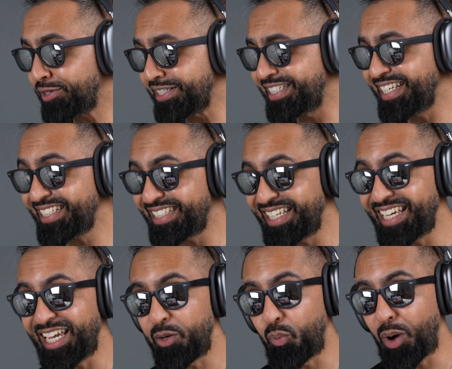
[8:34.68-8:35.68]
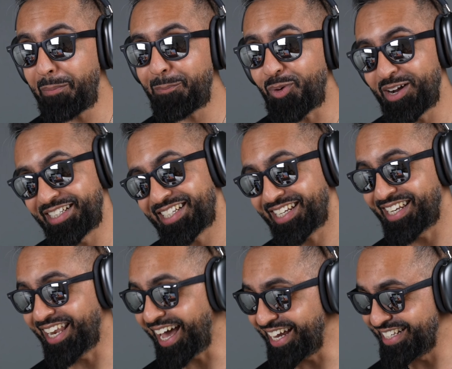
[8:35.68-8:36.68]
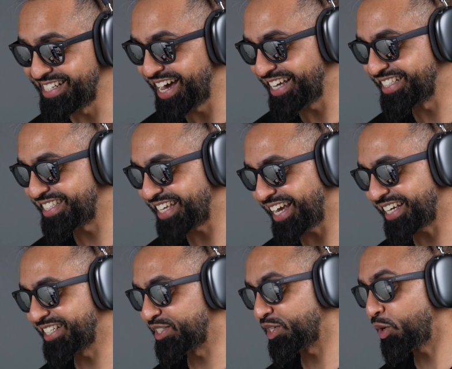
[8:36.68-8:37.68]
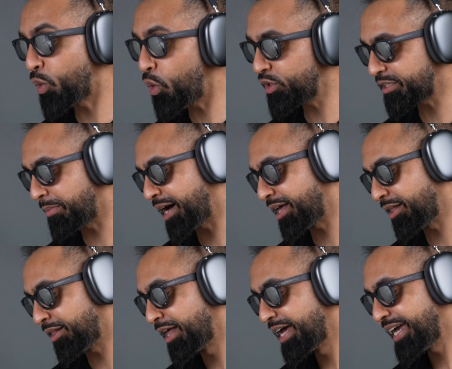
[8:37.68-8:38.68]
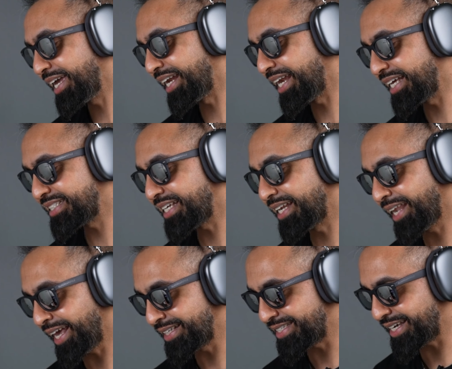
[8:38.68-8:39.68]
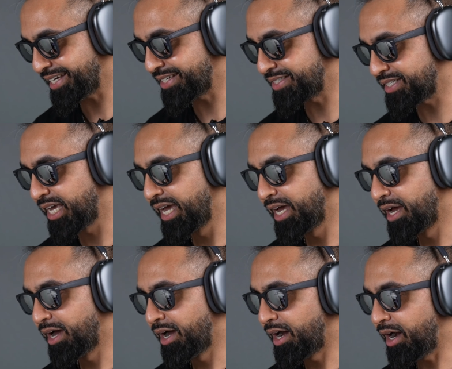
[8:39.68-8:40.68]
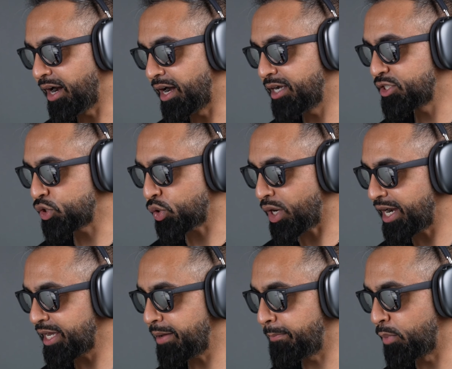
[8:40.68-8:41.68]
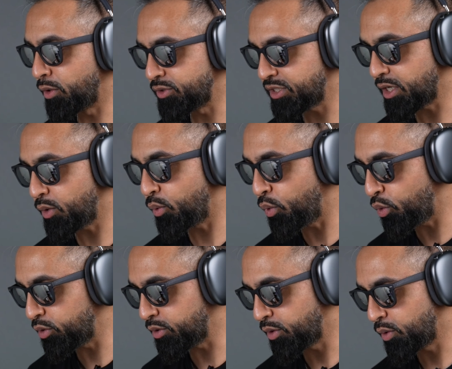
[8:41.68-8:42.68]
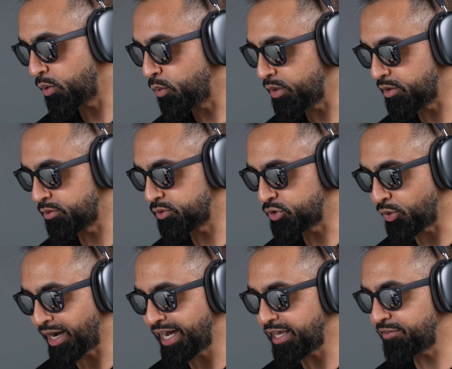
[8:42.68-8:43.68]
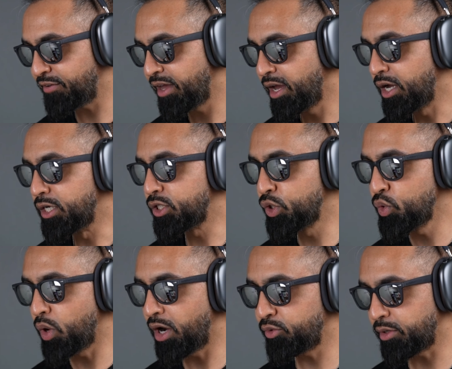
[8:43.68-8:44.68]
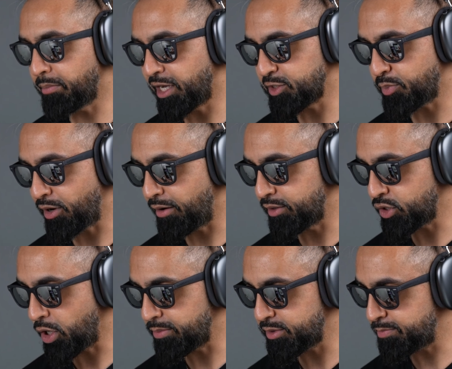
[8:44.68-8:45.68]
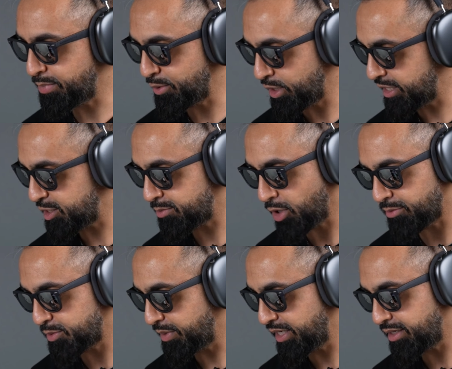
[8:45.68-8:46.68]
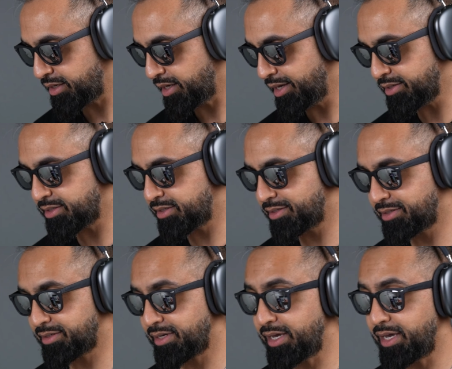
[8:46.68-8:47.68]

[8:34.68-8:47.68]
to 60 in 1.99 seconds, quarter mile in less than 9 seconds, tri-motor all-wheel drive, 200 miles per hour top speed. It's